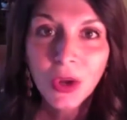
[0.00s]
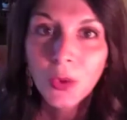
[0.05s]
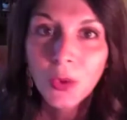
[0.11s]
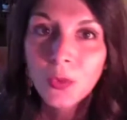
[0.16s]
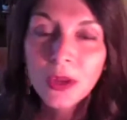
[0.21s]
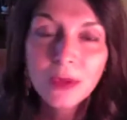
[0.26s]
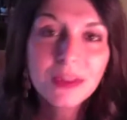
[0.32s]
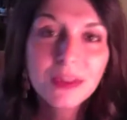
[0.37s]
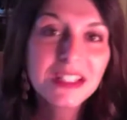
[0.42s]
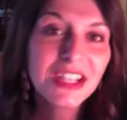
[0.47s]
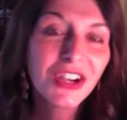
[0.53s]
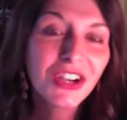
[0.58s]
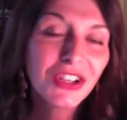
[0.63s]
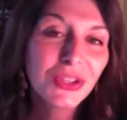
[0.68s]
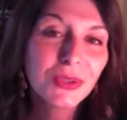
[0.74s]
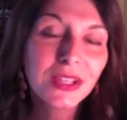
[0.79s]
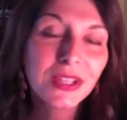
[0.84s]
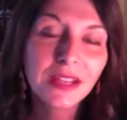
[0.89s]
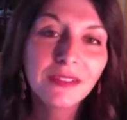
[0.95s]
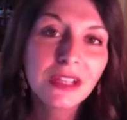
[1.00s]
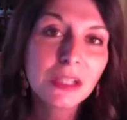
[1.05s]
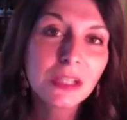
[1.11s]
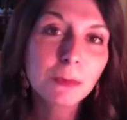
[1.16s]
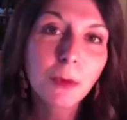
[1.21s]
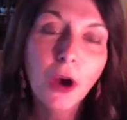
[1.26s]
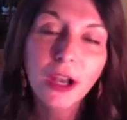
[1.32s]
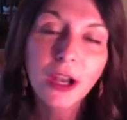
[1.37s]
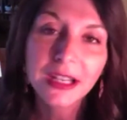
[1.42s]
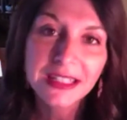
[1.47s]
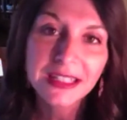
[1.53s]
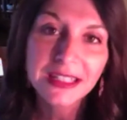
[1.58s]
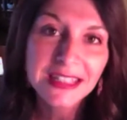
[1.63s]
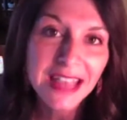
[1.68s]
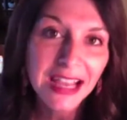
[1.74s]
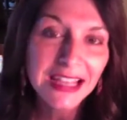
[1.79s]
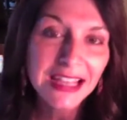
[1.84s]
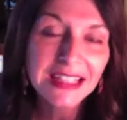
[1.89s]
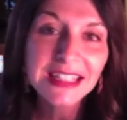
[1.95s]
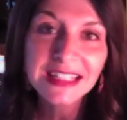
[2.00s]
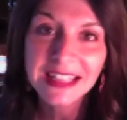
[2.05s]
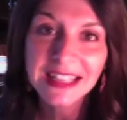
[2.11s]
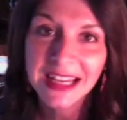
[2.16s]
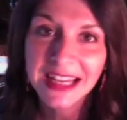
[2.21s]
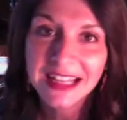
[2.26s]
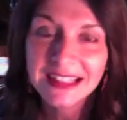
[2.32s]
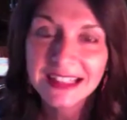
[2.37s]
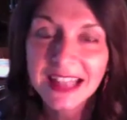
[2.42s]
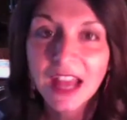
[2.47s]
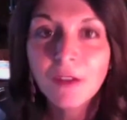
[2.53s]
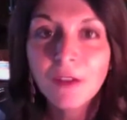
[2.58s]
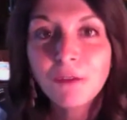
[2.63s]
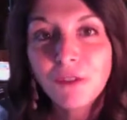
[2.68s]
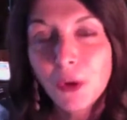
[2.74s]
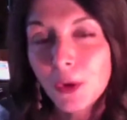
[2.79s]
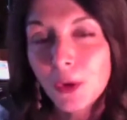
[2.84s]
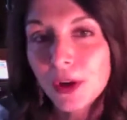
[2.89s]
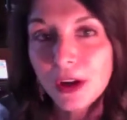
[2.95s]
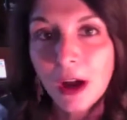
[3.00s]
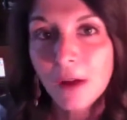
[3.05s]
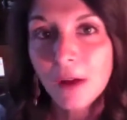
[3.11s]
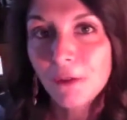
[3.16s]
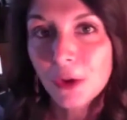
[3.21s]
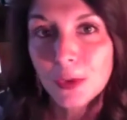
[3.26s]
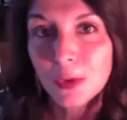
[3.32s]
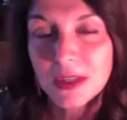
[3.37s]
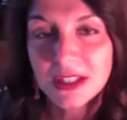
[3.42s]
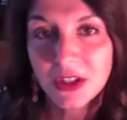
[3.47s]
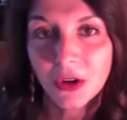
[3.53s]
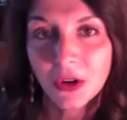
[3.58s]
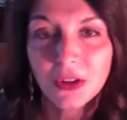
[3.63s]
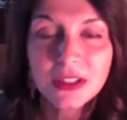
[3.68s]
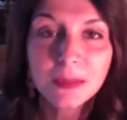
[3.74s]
We would tell you give this product 90 days and photograph your results,